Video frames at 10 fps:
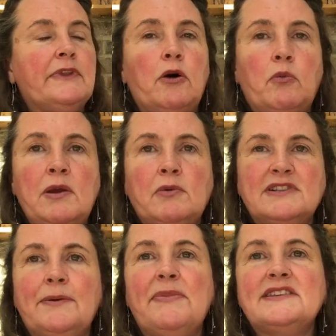We want
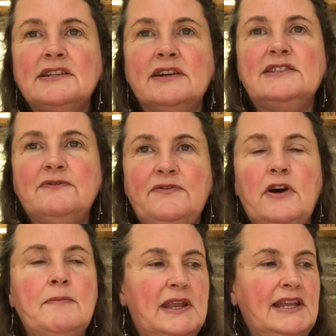something that's nice and
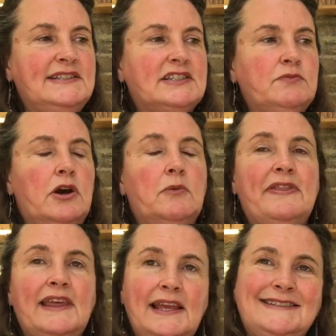firm and easy to work
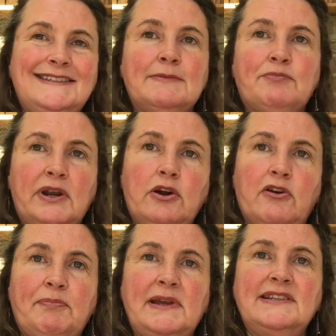with, easy to break
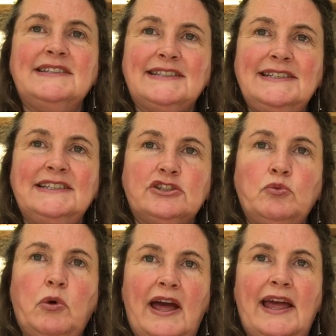off pieces, easy to
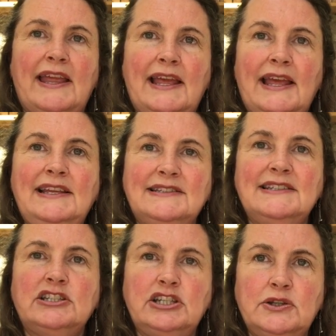weigh,
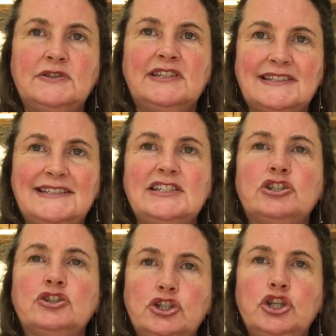easy to use as an
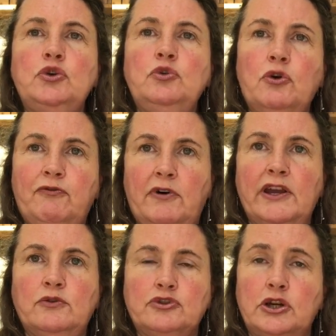addition to your
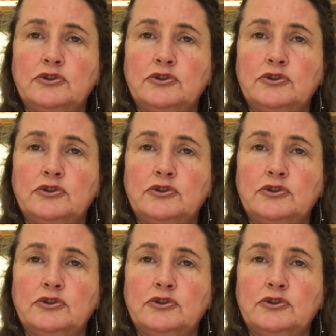final dough.